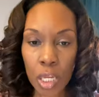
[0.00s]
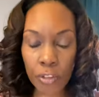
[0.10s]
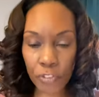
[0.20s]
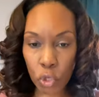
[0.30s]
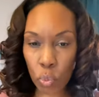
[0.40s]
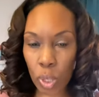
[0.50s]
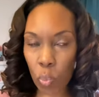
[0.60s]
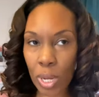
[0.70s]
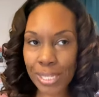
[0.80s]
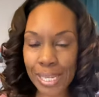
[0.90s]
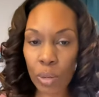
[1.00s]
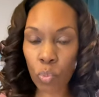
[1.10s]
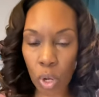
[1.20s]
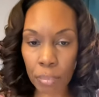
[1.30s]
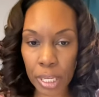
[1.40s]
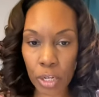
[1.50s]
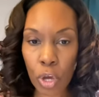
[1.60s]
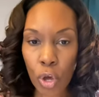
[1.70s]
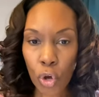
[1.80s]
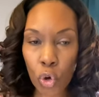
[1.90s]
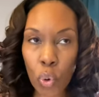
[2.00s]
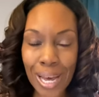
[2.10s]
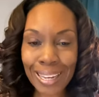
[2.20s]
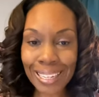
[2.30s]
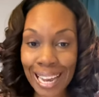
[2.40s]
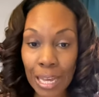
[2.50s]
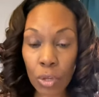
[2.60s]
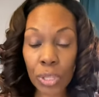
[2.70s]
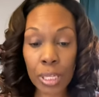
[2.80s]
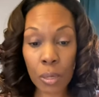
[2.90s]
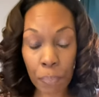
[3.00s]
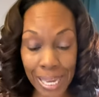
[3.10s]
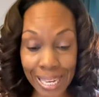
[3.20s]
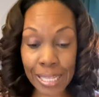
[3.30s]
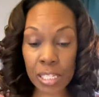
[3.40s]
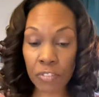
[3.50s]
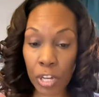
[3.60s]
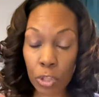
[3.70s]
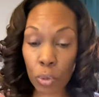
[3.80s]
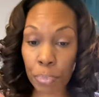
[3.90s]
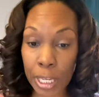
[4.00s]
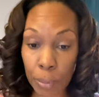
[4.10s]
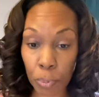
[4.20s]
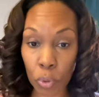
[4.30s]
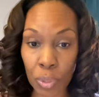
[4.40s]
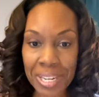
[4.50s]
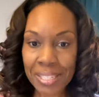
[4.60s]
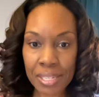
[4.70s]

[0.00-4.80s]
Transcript: if you were once a woman who allowed the opinions of other people